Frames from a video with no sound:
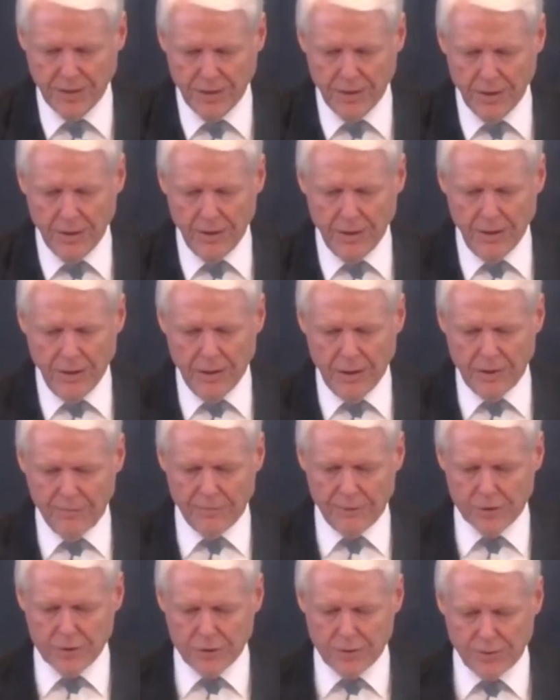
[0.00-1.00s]
In verse
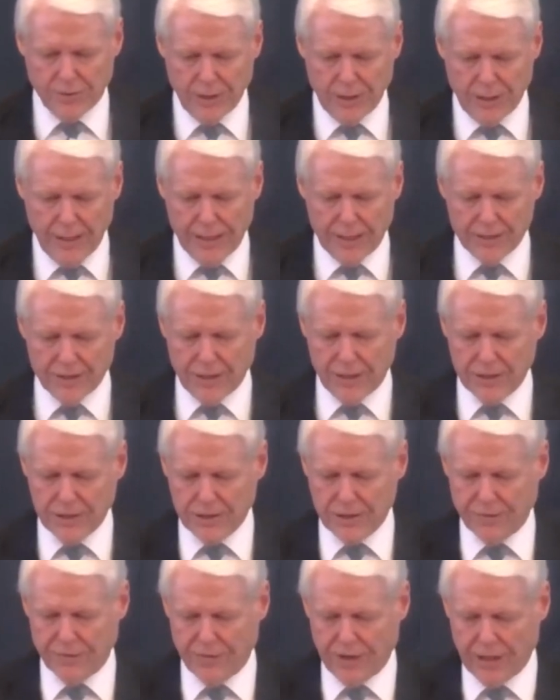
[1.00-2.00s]
3, as His
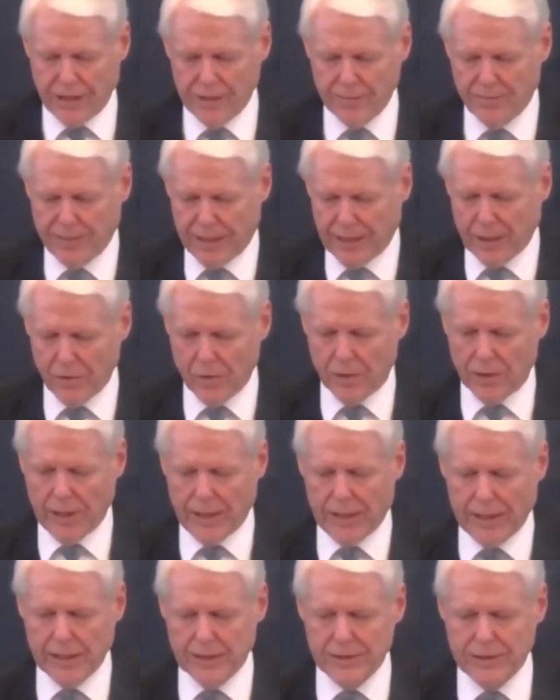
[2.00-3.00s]
divine power
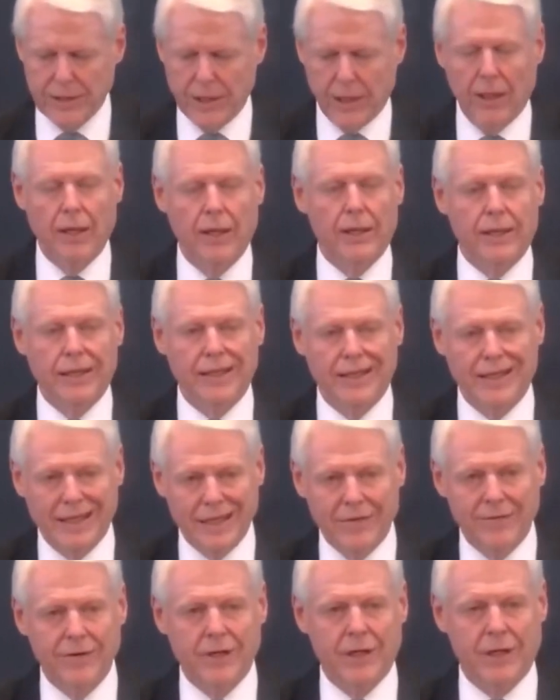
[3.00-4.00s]
has
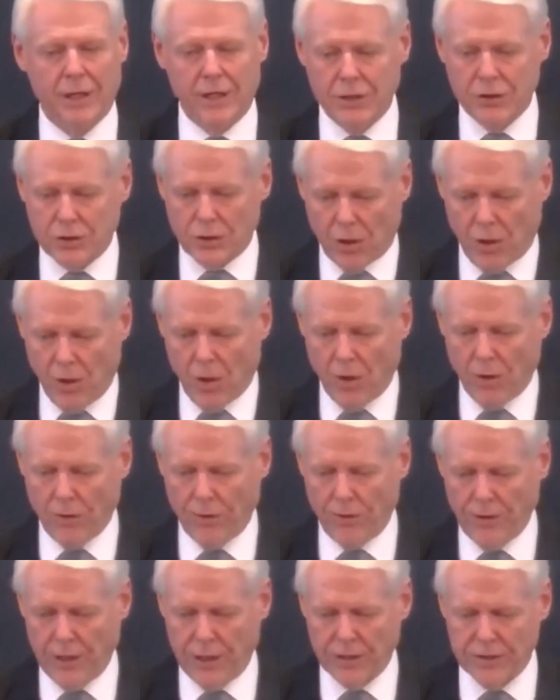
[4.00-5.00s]
given us all
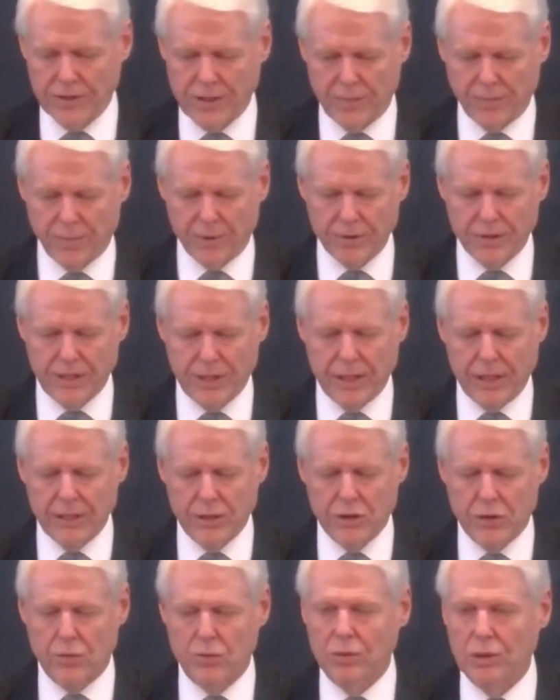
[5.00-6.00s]
things that pertain
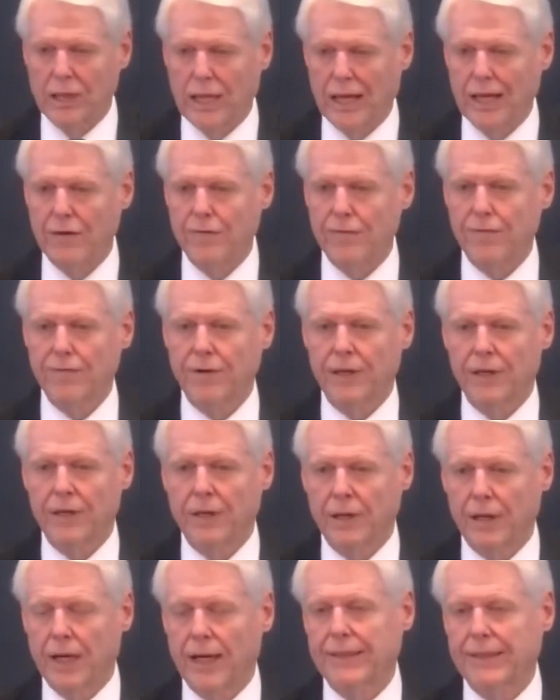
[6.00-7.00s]
to life and
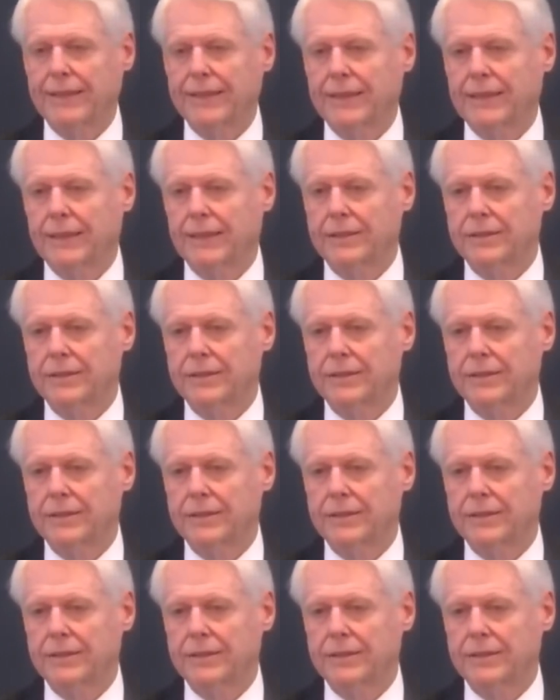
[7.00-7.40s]
godliness.